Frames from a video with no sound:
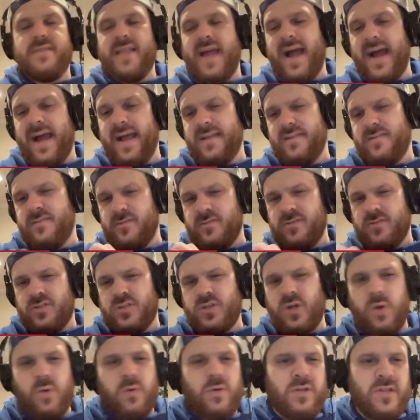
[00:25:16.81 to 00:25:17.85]
not
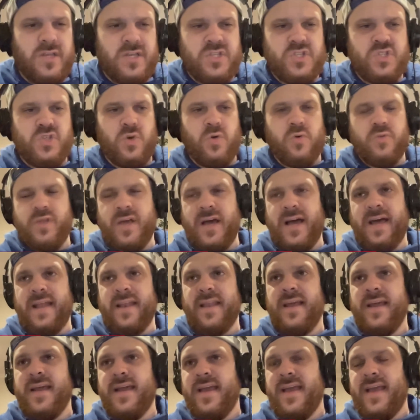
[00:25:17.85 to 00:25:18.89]
totally sold on,